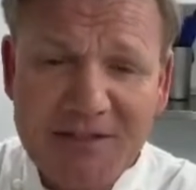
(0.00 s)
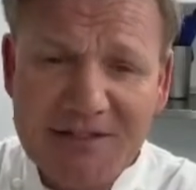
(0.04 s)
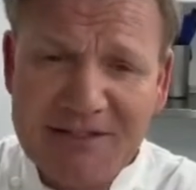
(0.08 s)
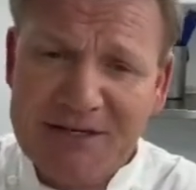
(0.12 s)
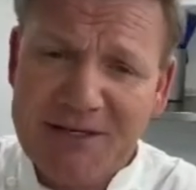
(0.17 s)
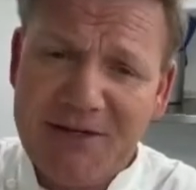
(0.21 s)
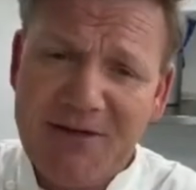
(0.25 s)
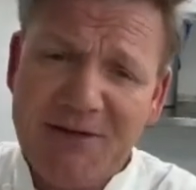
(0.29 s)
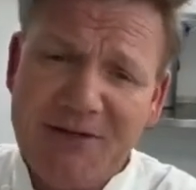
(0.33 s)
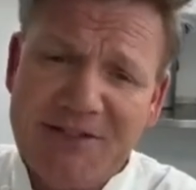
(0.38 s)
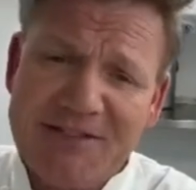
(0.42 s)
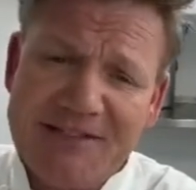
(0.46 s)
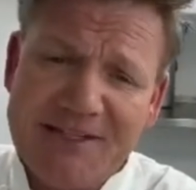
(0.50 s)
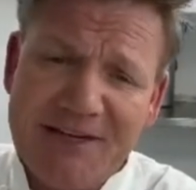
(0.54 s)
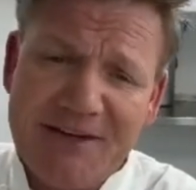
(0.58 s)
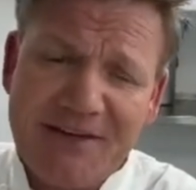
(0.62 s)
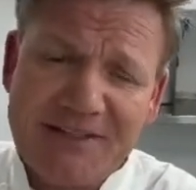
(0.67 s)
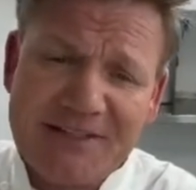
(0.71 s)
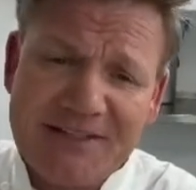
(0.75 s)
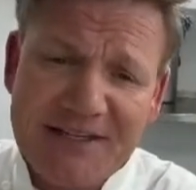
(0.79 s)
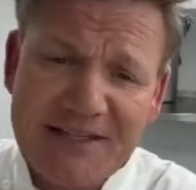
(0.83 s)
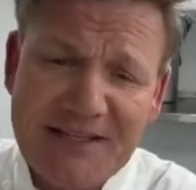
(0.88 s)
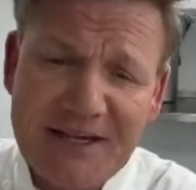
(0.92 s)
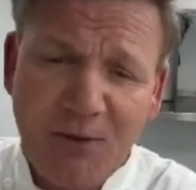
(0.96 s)
Dude,
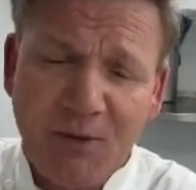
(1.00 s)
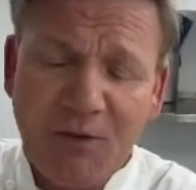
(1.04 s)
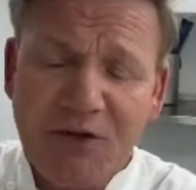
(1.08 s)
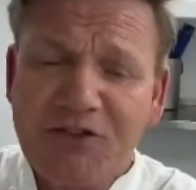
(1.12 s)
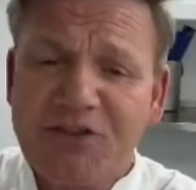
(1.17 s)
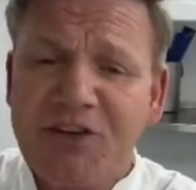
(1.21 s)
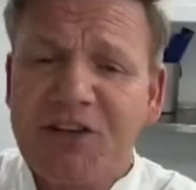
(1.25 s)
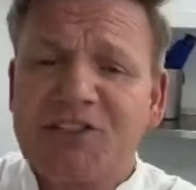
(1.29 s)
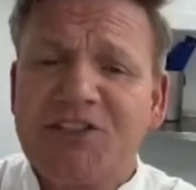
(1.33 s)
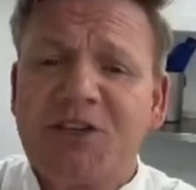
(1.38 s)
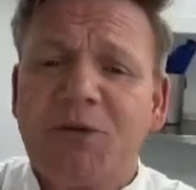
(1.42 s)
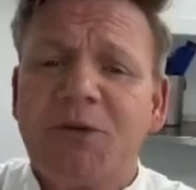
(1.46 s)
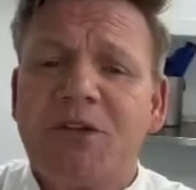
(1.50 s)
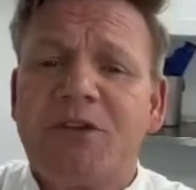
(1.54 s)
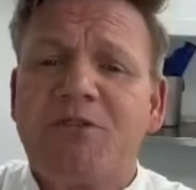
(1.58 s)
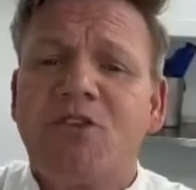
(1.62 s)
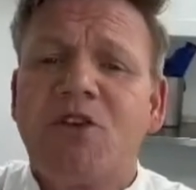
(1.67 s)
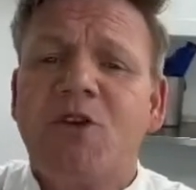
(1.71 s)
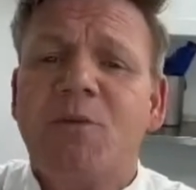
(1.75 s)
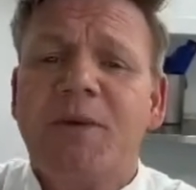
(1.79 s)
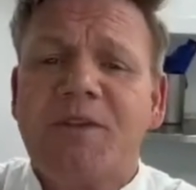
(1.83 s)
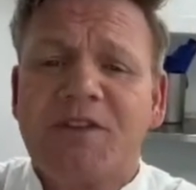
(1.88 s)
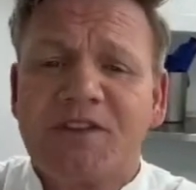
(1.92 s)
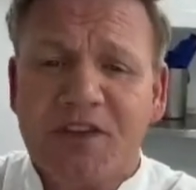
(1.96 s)
seriously, I wouldn't trust you with the
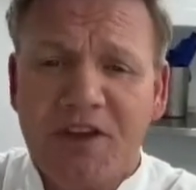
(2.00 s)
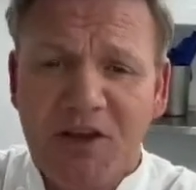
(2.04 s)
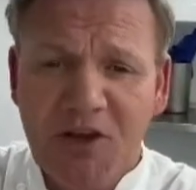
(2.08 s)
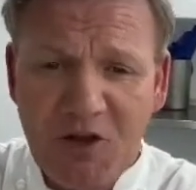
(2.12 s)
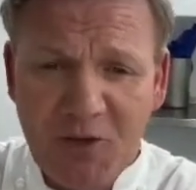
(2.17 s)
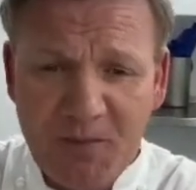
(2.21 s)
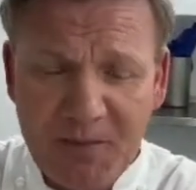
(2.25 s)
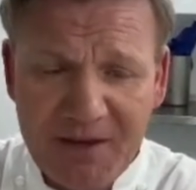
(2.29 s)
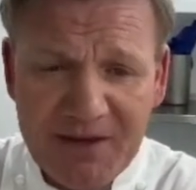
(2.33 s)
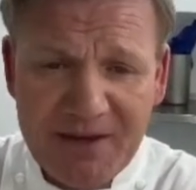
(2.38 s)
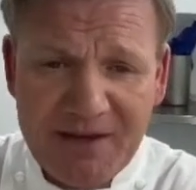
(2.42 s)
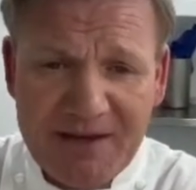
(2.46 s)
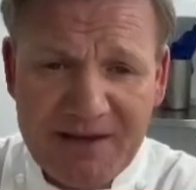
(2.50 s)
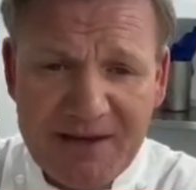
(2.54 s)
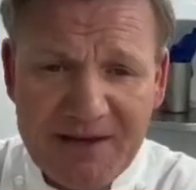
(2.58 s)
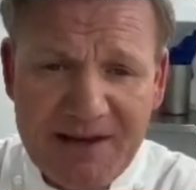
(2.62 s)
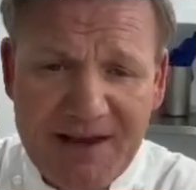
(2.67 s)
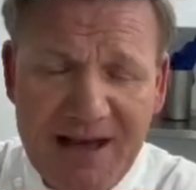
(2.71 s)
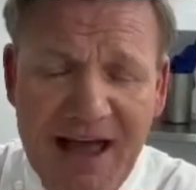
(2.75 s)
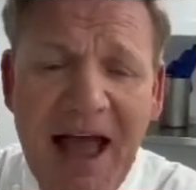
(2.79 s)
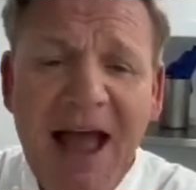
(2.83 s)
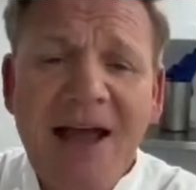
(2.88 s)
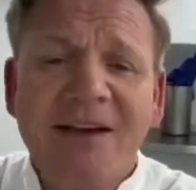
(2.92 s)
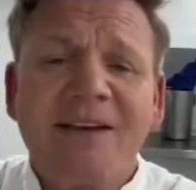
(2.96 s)
Rubik's Cubes.
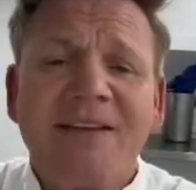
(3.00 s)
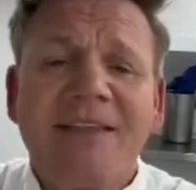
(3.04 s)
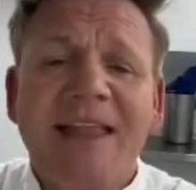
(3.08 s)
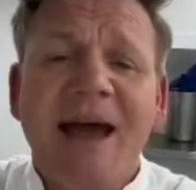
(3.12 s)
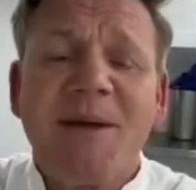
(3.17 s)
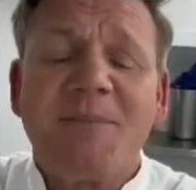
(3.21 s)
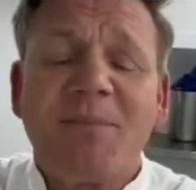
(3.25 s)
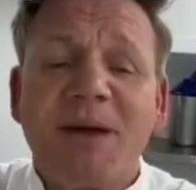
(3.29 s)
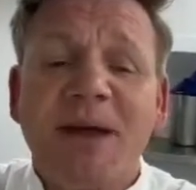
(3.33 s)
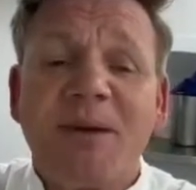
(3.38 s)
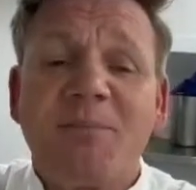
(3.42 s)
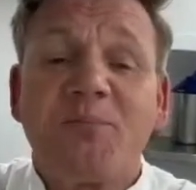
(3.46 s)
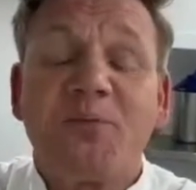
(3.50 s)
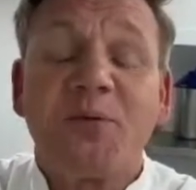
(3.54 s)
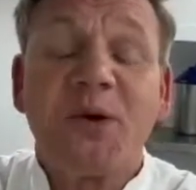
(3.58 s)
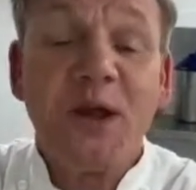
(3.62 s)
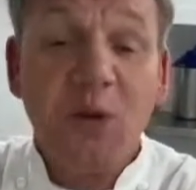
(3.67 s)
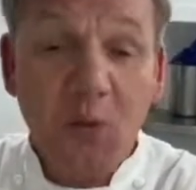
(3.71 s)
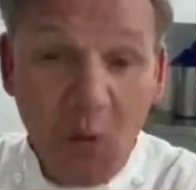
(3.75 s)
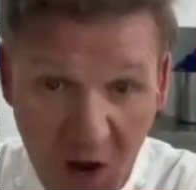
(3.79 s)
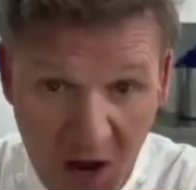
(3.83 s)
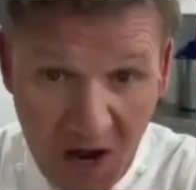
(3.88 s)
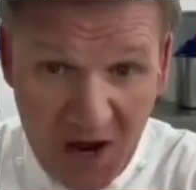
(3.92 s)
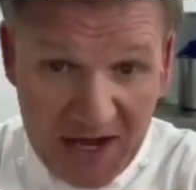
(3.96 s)
How can that be a
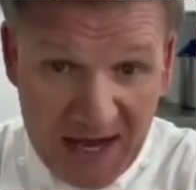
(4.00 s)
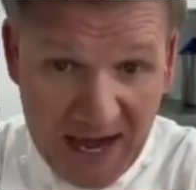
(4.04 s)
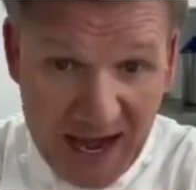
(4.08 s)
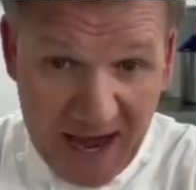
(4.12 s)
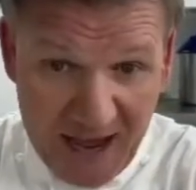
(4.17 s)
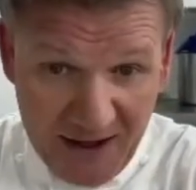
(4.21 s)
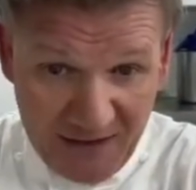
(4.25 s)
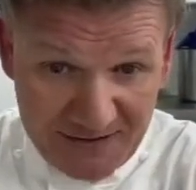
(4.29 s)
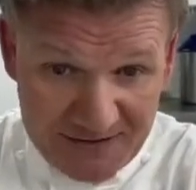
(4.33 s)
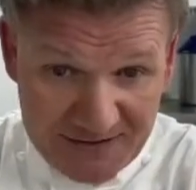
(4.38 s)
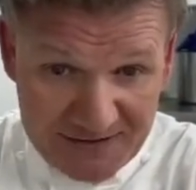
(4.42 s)
pre-workout?